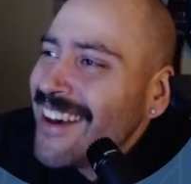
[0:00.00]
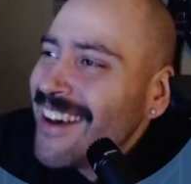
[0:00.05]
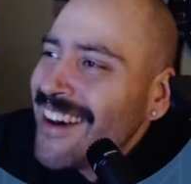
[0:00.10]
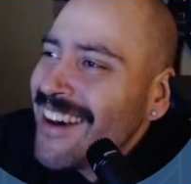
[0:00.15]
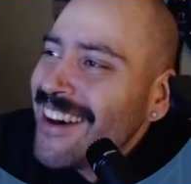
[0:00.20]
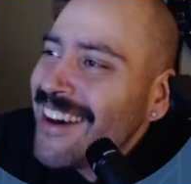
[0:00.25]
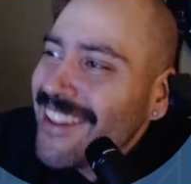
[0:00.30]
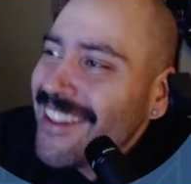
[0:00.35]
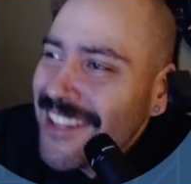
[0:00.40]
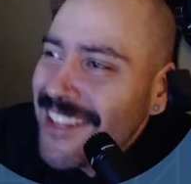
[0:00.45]

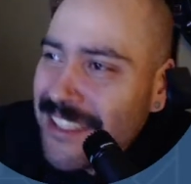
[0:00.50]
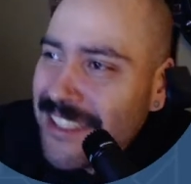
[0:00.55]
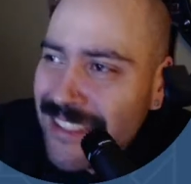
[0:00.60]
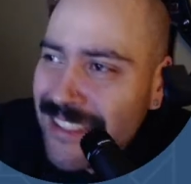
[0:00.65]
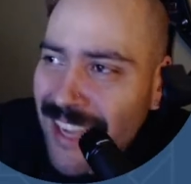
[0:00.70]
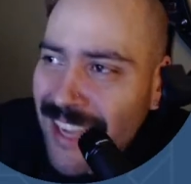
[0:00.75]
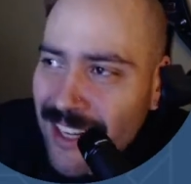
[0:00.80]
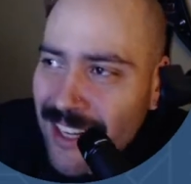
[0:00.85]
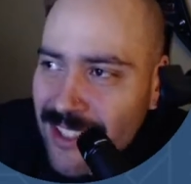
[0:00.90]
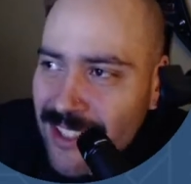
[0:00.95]
Let's
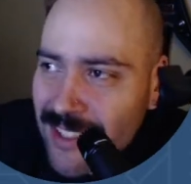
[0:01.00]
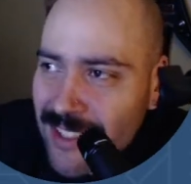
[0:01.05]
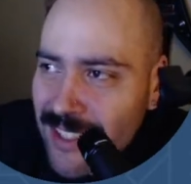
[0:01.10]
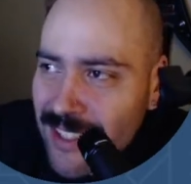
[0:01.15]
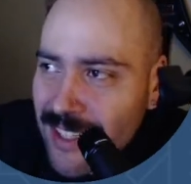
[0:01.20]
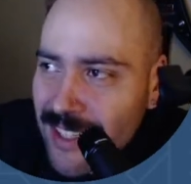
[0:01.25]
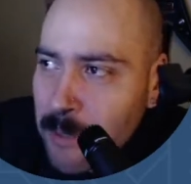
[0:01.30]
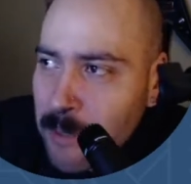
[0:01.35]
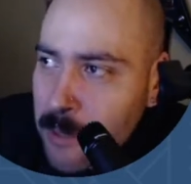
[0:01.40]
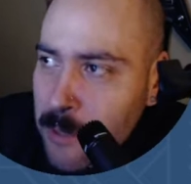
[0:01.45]
actually
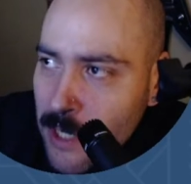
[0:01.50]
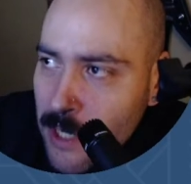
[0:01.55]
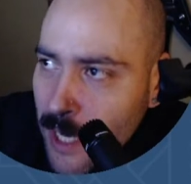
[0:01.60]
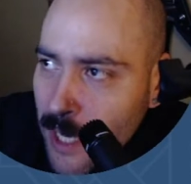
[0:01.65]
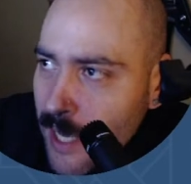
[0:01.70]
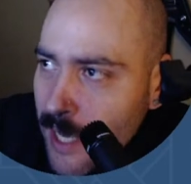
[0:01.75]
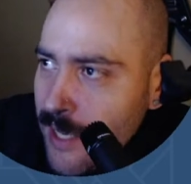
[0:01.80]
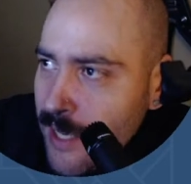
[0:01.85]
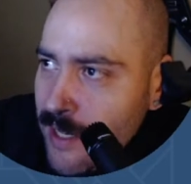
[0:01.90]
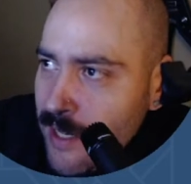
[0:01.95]
apply it
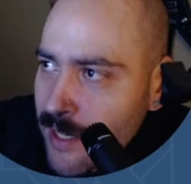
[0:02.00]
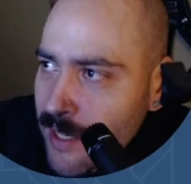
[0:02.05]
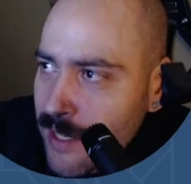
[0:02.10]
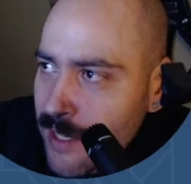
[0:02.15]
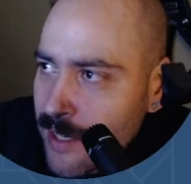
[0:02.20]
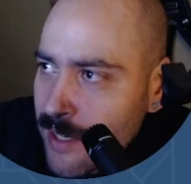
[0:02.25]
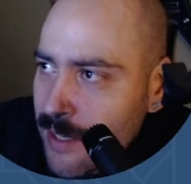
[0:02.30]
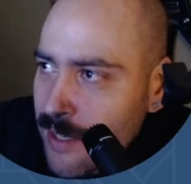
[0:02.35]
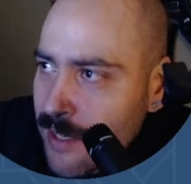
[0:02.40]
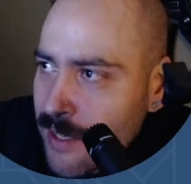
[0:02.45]

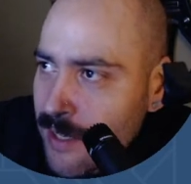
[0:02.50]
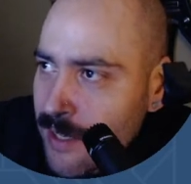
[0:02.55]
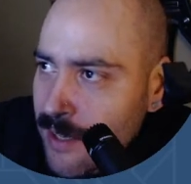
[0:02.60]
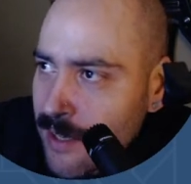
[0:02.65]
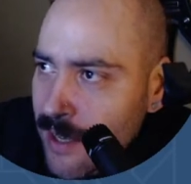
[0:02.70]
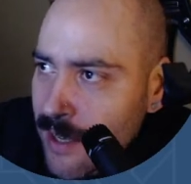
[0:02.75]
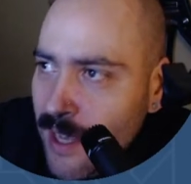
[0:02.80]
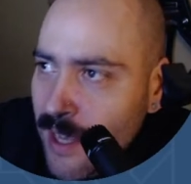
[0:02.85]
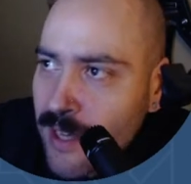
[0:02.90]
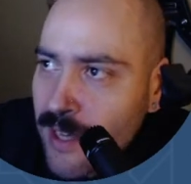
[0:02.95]

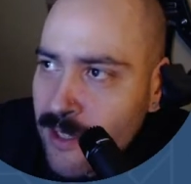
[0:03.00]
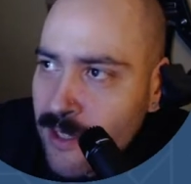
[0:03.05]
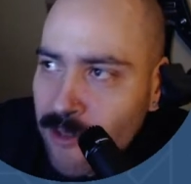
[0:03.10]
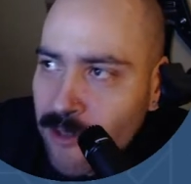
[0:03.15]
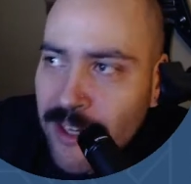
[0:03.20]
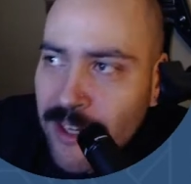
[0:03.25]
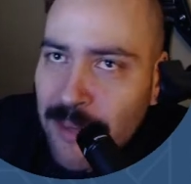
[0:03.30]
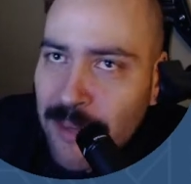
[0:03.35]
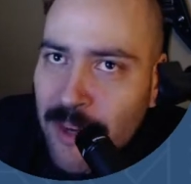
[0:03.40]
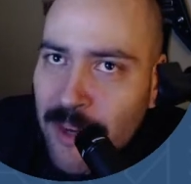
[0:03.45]
and create a
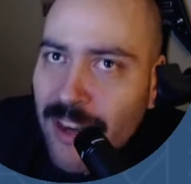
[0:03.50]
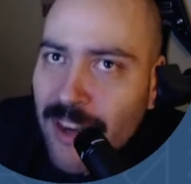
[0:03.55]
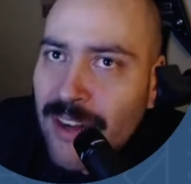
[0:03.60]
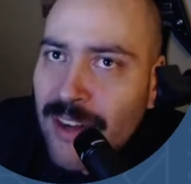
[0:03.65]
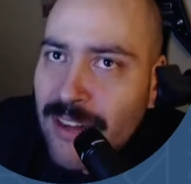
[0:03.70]
pod.